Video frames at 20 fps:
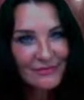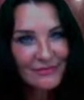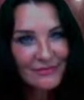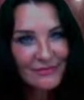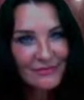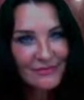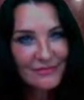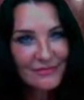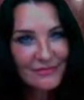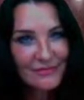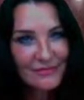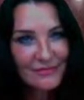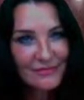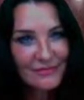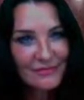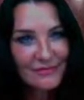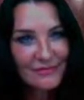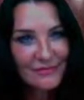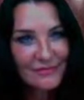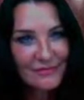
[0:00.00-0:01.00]

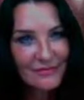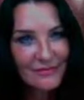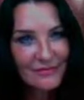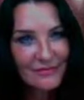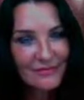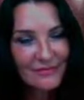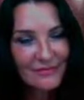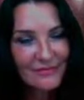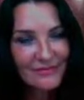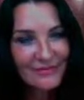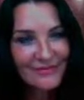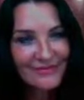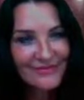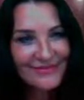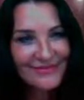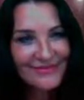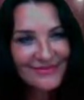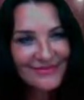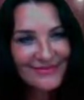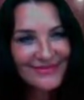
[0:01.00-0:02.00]

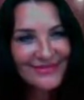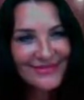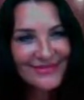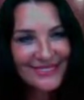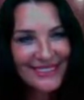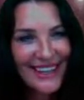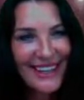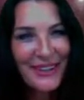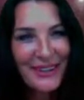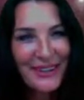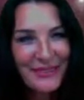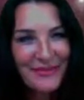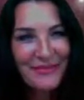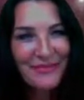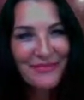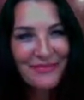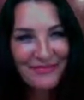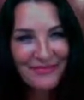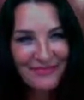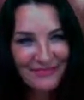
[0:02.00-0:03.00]

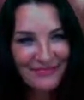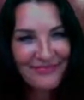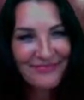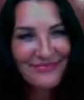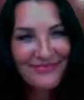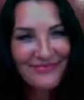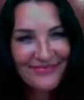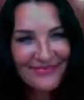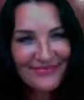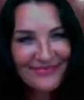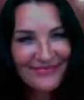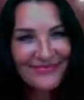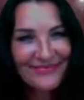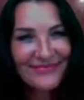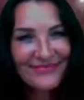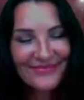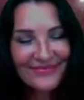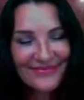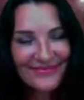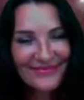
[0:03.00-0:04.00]

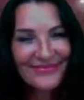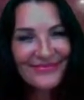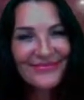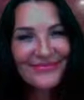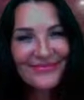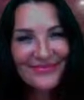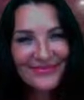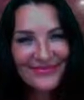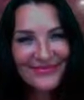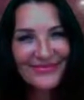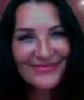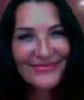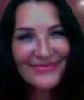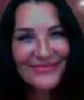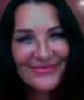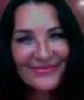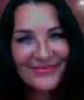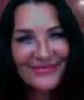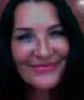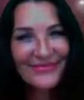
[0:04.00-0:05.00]

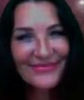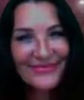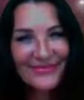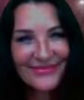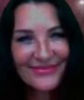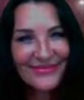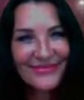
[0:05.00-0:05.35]
(not speaking)